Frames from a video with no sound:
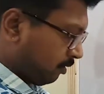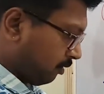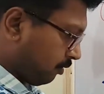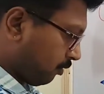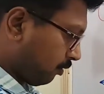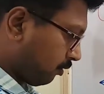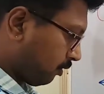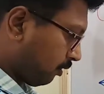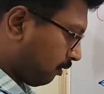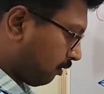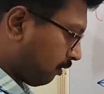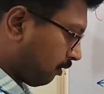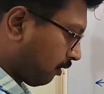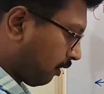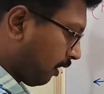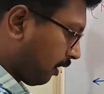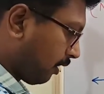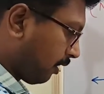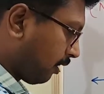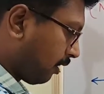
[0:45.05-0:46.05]
So this is the
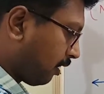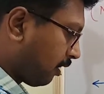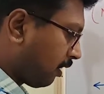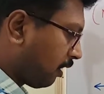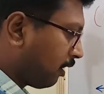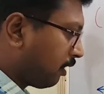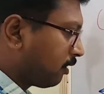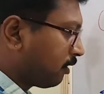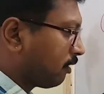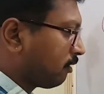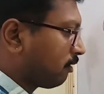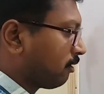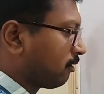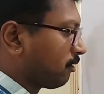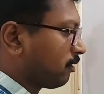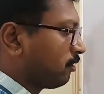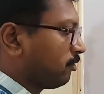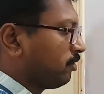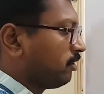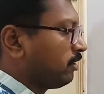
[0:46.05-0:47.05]
RNA and this is
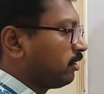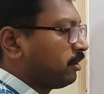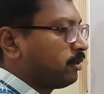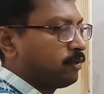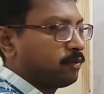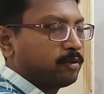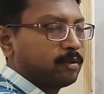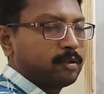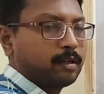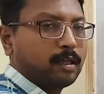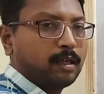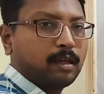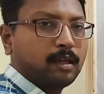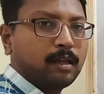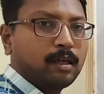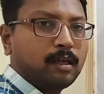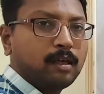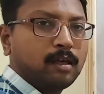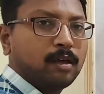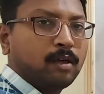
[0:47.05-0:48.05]
converted into the
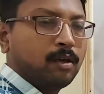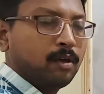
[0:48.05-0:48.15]
DNA.